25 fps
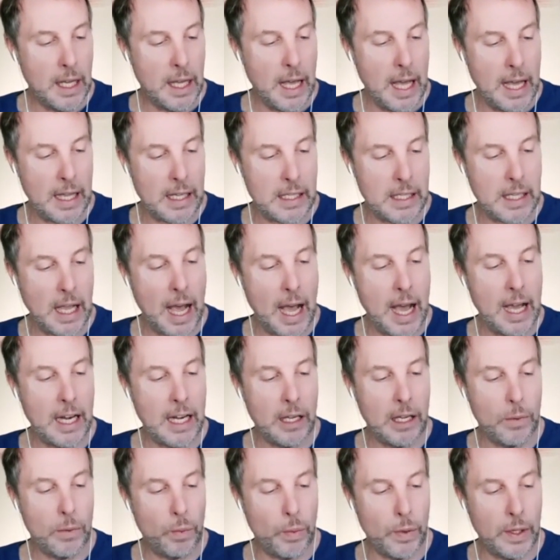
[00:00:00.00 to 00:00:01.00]

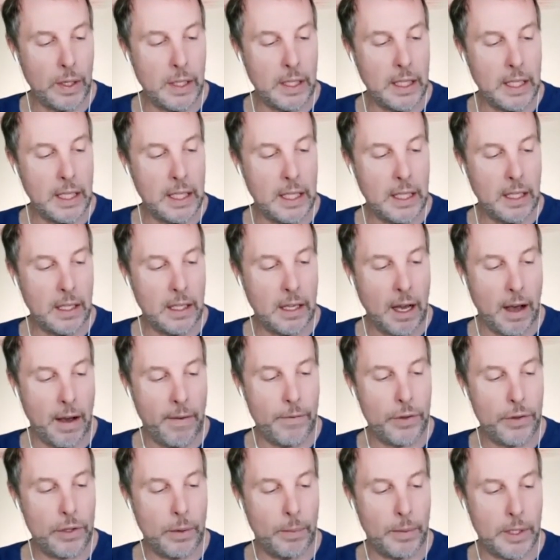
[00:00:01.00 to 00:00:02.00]
anxiety really
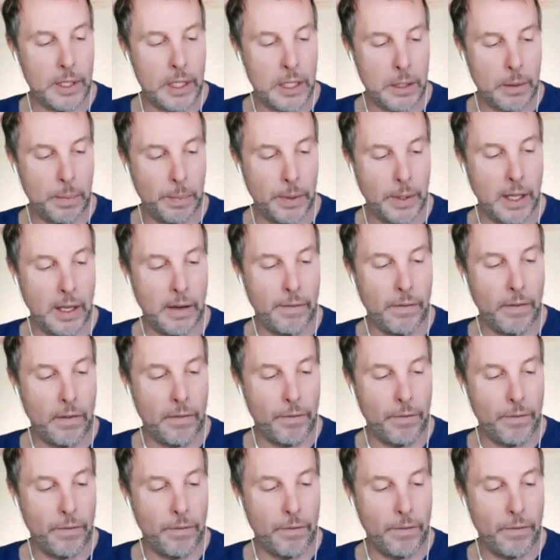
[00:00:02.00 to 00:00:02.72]
comes from a split